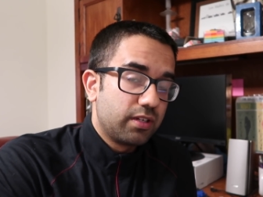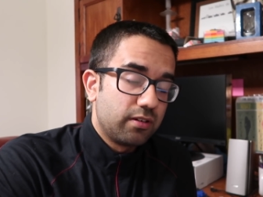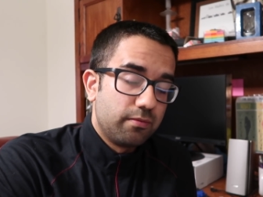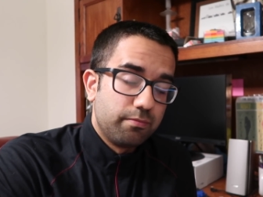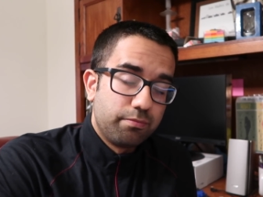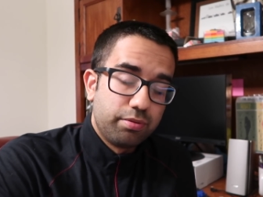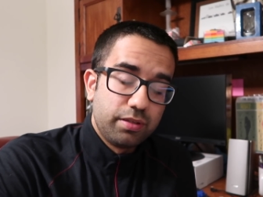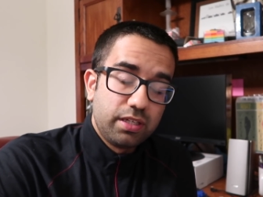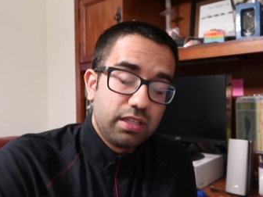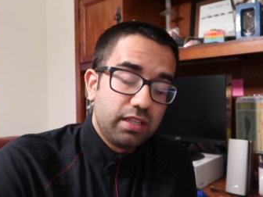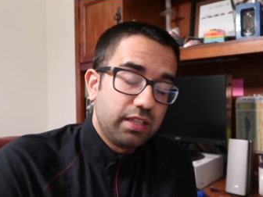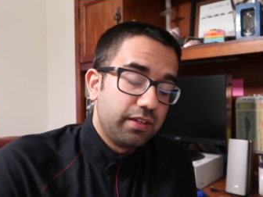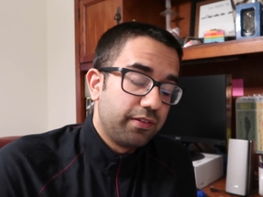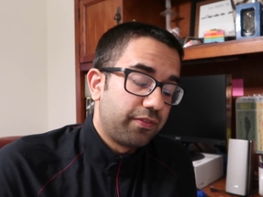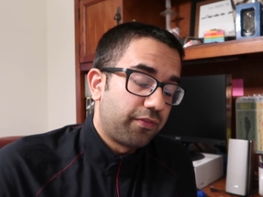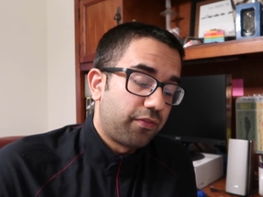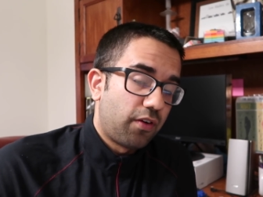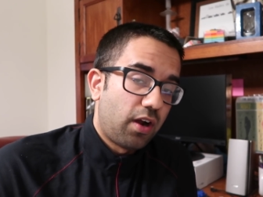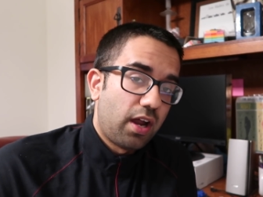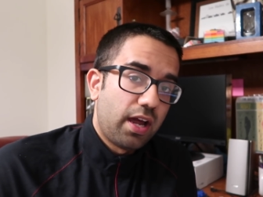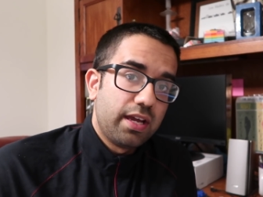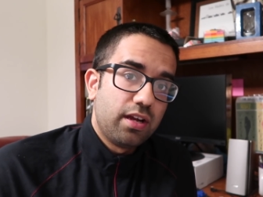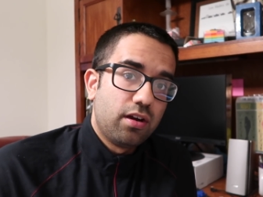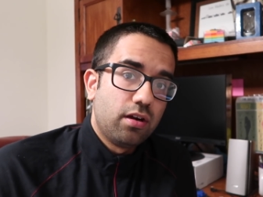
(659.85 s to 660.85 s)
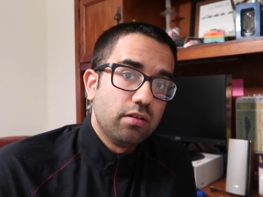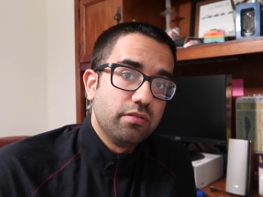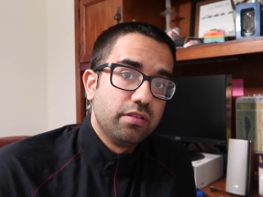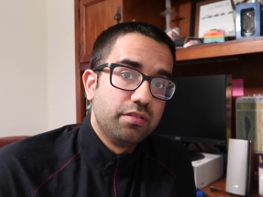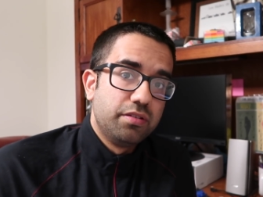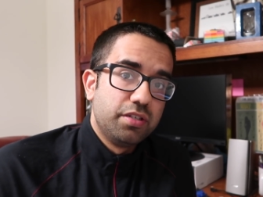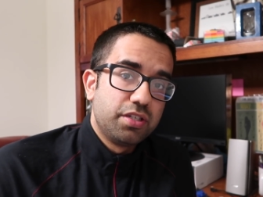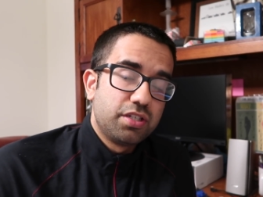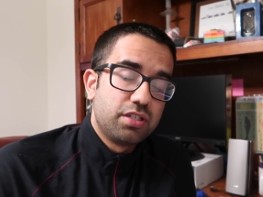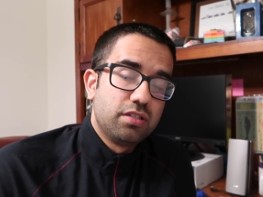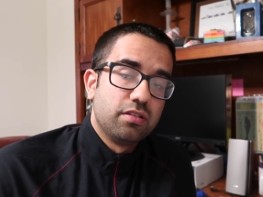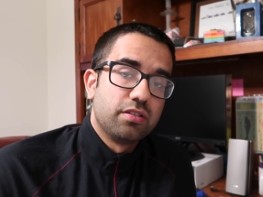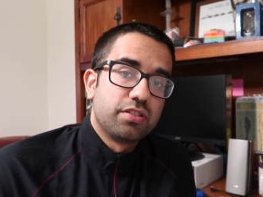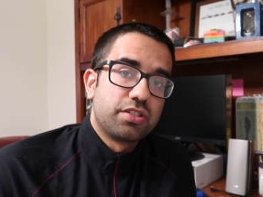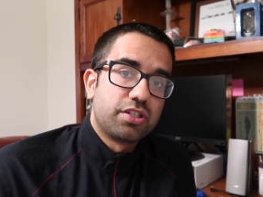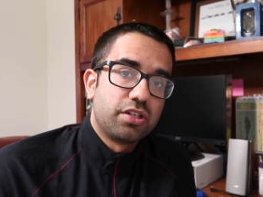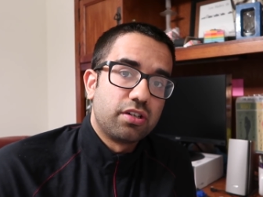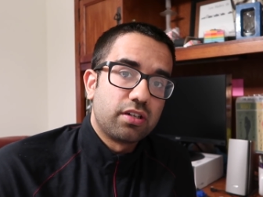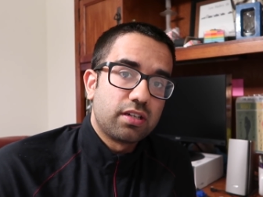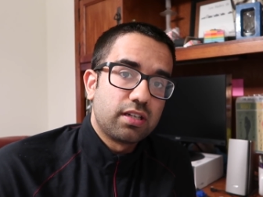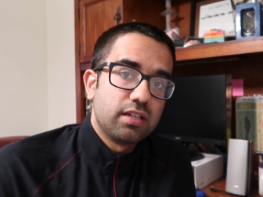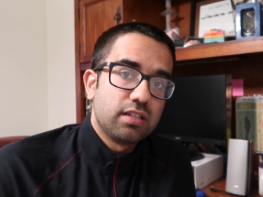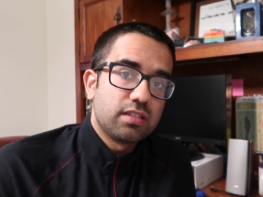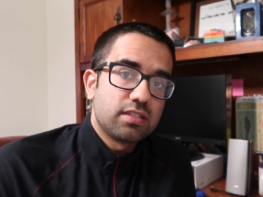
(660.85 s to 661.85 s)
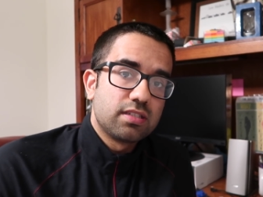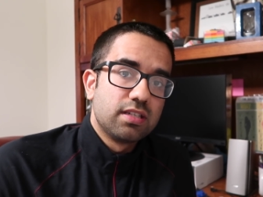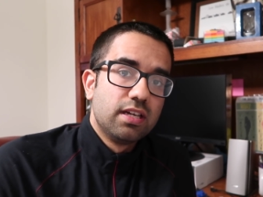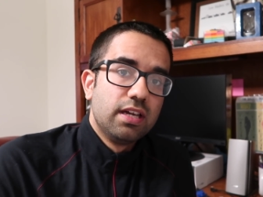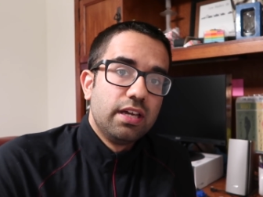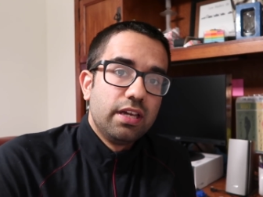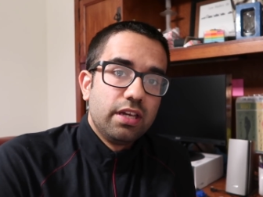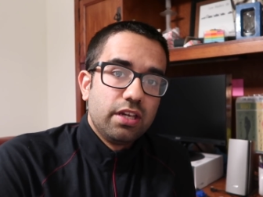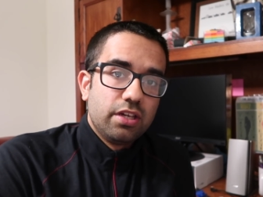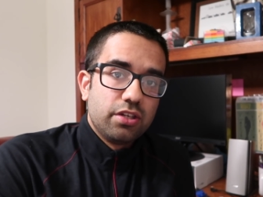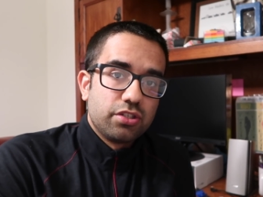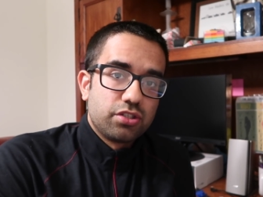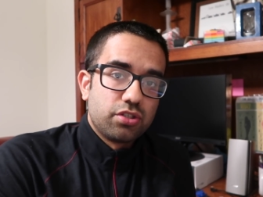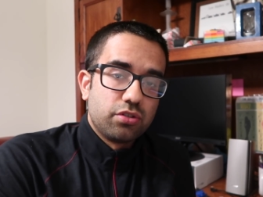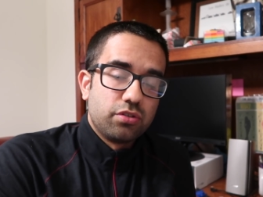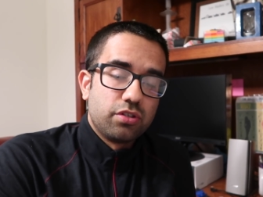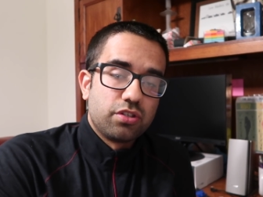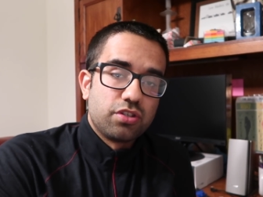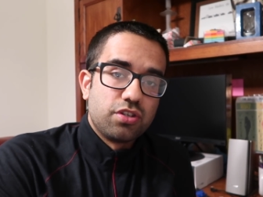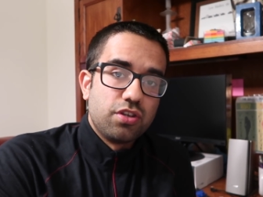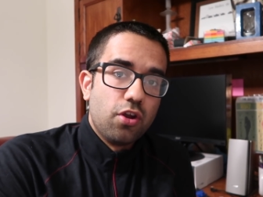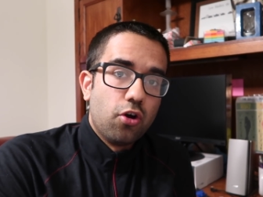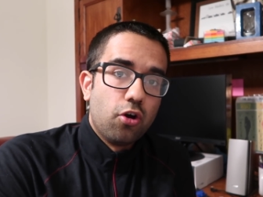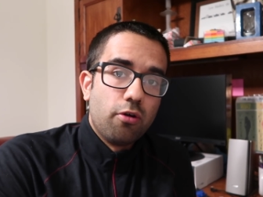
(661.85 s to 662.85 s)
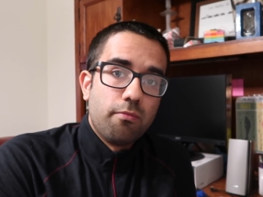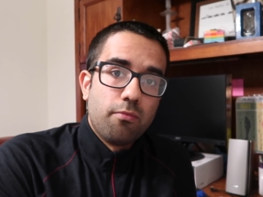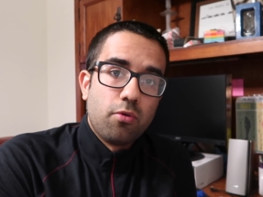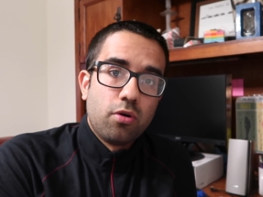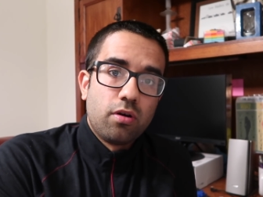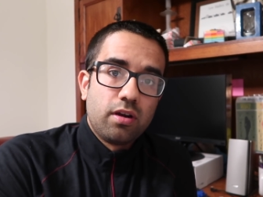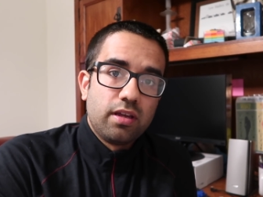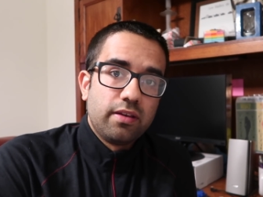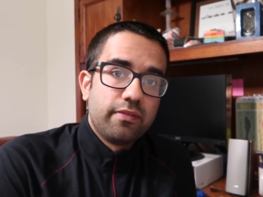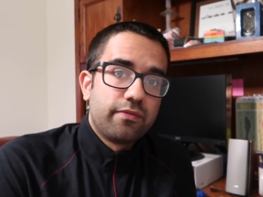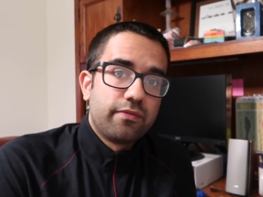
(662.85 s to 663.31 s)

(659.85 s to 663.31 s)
completely fry all the digital circuits, so there's no more